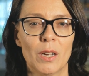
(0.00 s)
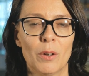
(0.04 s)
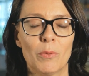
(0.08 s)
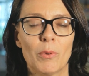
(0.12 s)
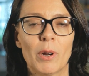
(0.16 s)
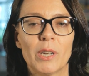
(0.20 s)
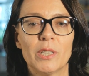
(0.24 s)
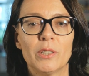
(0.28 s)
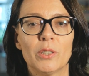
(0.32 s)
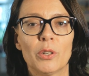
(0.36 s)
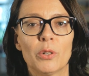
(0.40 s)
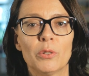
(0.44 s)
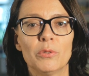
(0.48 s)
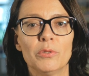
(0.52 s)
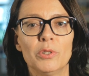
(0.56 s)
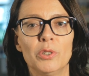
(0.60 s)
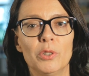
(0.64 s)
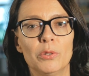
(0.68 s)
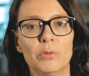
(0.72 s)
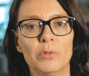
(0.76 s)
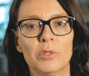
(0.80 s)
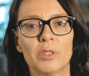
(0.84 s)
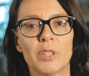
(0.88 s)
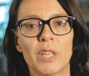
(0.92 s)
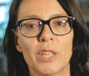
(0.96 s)
While no
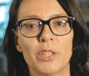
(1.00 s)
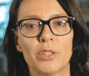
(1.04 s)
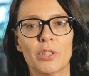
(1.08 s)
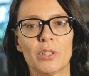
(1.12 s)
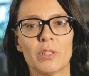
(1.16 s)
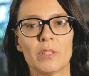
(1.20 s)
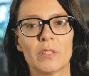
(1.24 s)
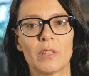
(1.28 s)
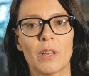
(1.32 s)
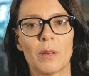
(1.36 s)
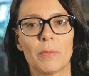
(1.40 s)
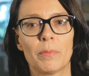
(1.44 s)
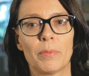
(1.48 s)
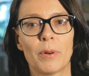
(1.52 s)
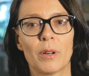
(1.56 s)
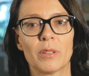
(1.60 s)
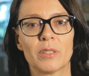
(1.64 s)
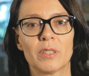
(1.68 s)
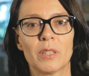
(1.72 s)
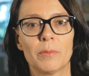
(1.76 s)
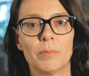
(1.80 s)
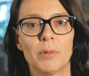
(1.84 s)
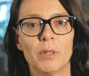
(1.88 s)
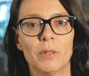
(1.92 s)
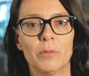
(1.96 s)
new stations are
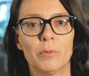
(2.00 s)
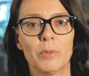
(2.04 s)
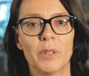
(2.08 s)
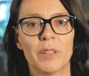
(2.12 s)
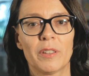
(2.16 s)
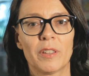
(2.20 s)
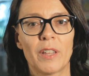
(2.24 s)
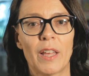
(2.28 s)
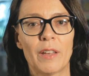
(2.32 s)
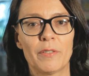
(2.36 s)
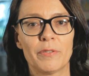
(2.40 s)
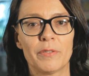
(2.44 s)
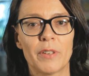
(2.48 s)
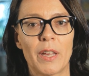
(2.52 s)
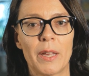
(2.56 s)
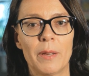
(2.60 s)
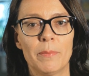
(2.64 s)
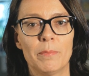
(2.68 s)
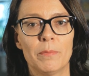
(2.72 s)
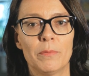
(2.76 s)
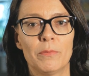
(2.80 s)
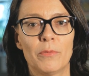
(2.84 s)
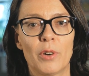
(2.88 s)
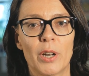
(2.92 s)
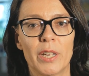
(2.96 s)
possible with
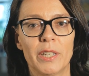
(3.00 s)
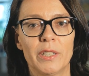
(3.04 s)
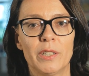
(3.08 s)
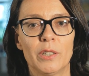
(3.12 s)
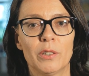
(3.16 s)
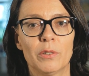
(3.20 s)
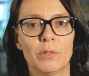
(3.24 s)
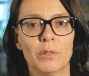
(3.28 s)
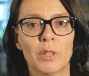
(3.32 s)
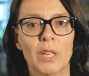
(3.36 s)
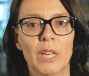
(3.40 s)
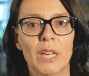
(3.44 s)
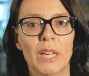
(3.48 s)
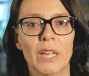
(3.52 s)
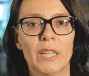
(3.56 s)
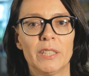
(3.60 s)
FM radio,